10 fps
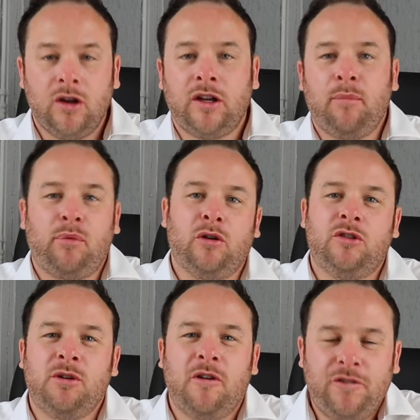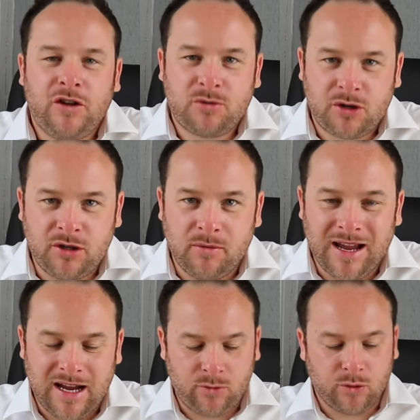Okay, Brill. So our first question that we
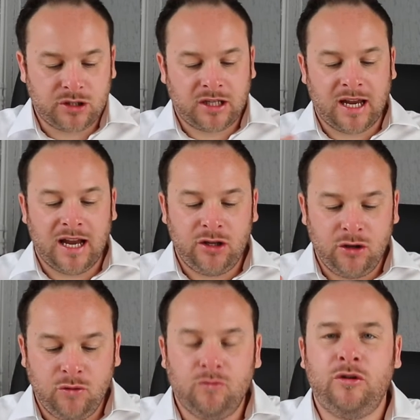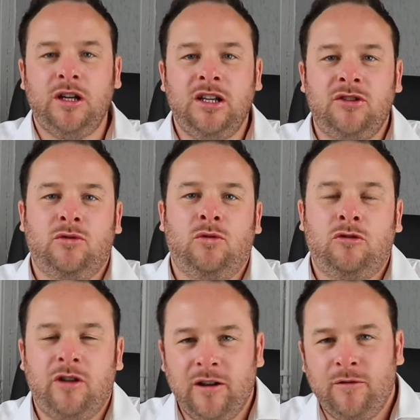had was, can you really sort
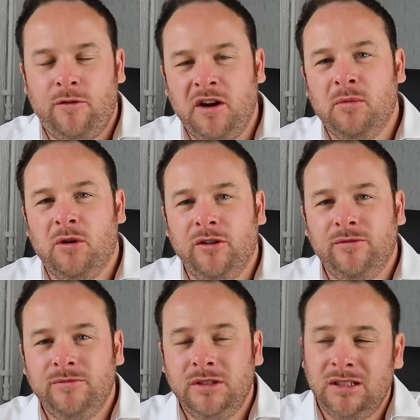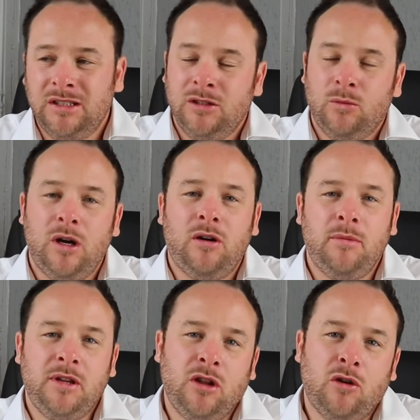credit for anyone? Well, I
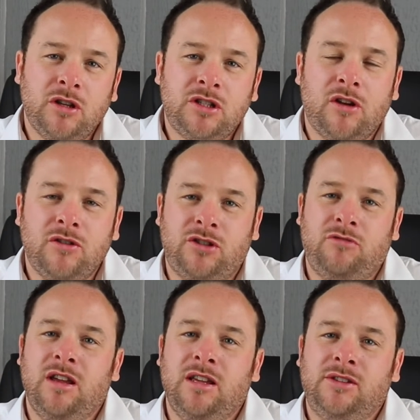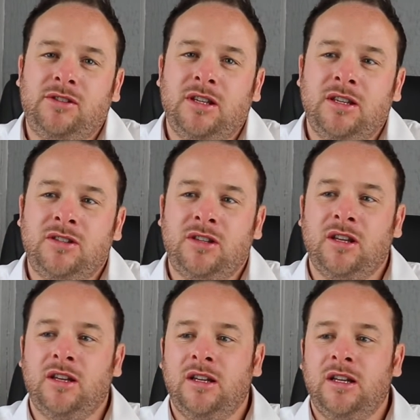mean, the honest answer is
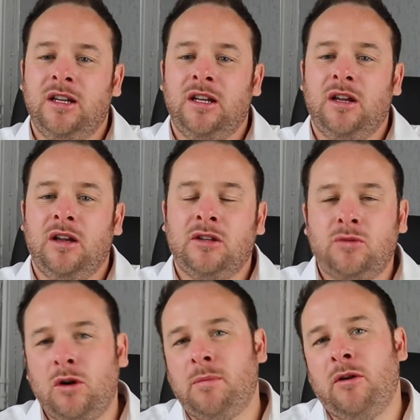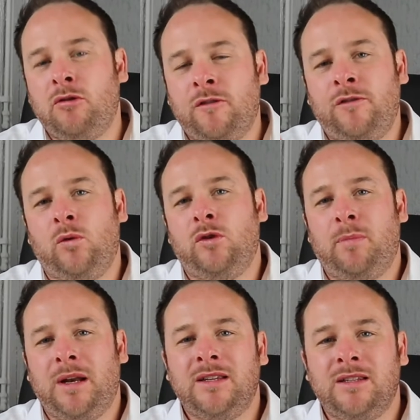that it's all about your
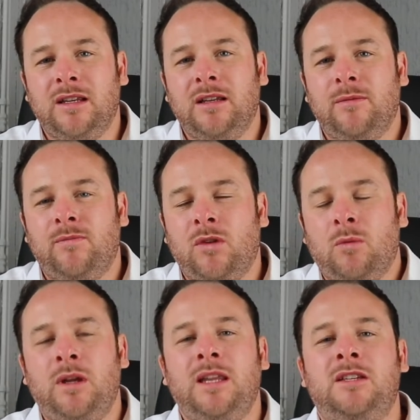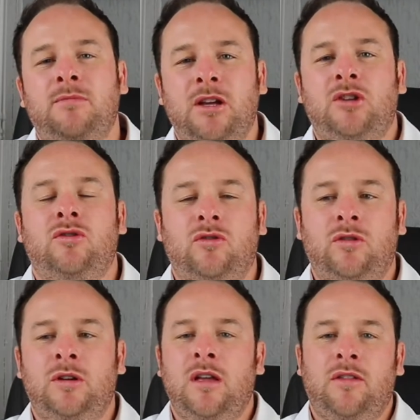affordability. We need to make
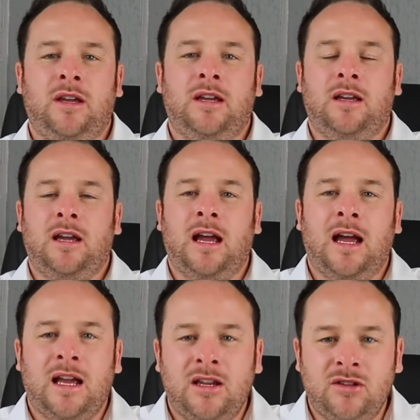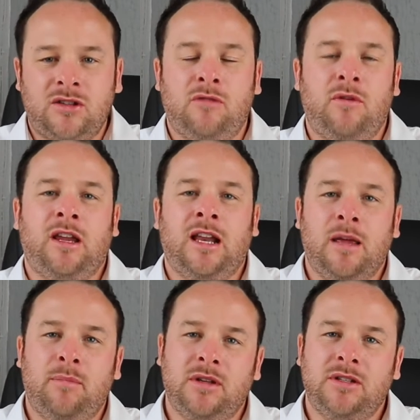sure that as a
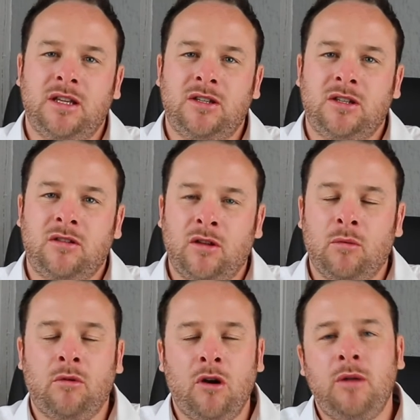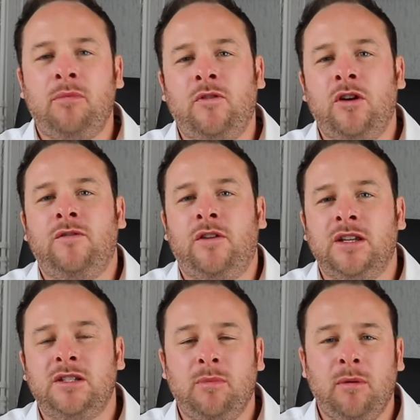regulated business, that we're only providing
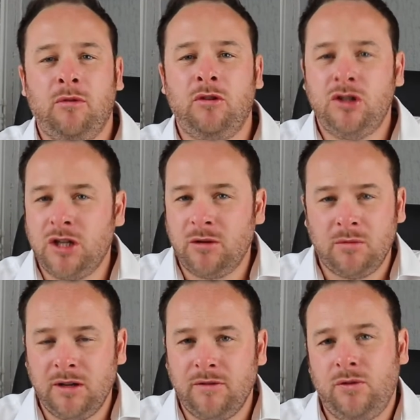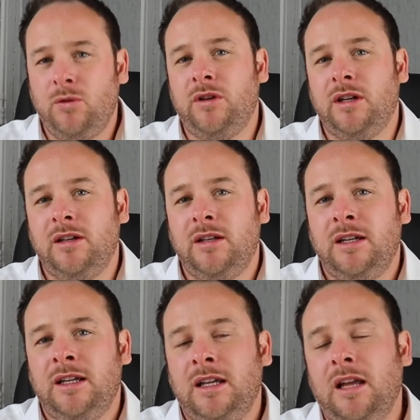finance to people who can genuinely afford it.
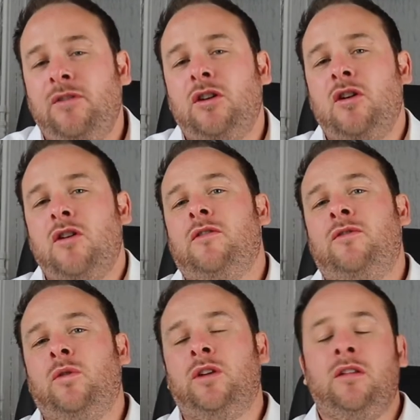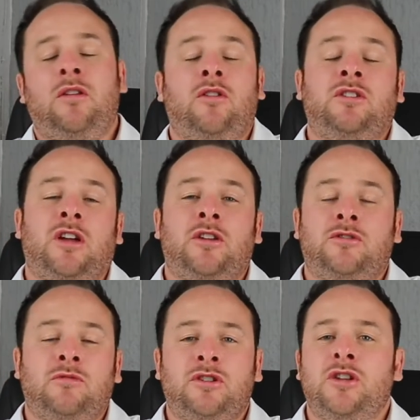If you can't afford it, the honest
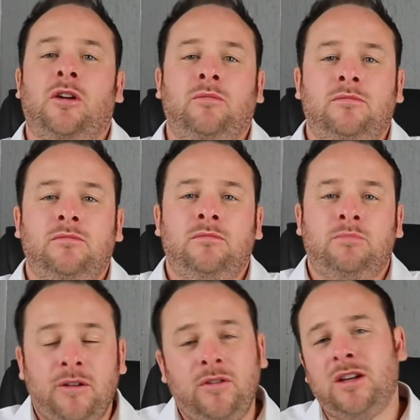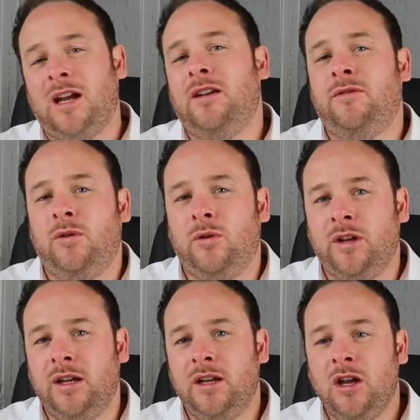answer is no. But if you can afford
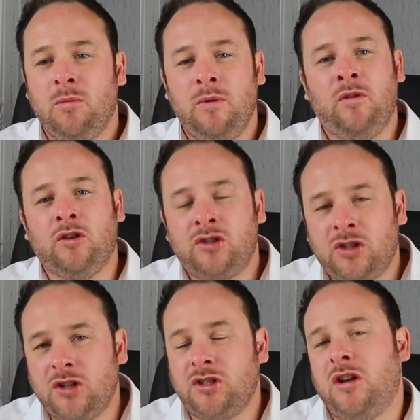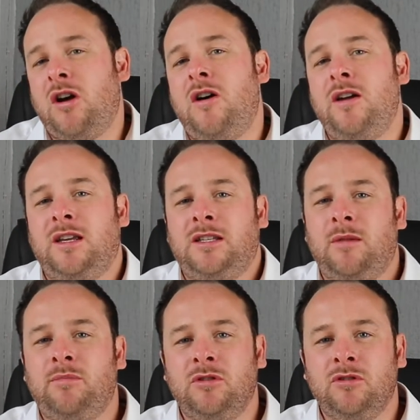it, we've got such a high
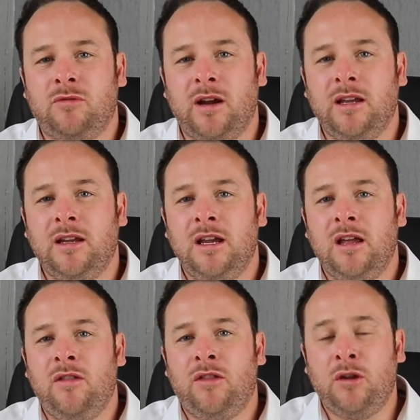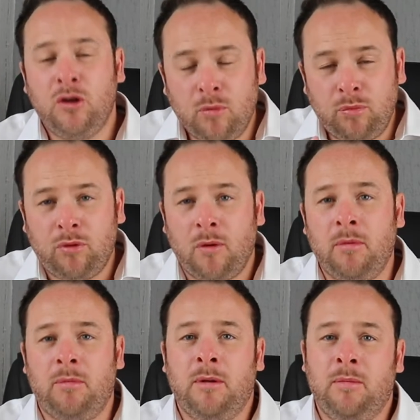acceptance rate that you'll
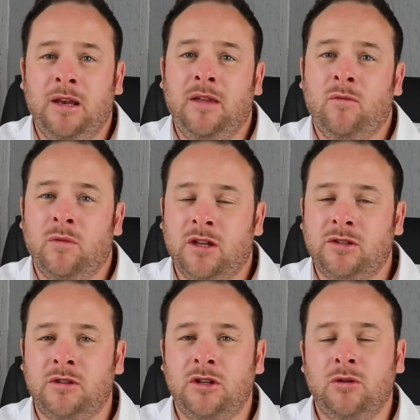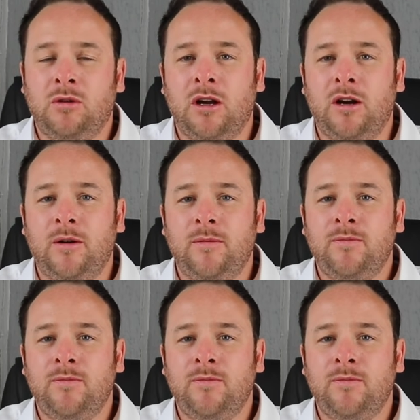probably be leaving with us with a new car.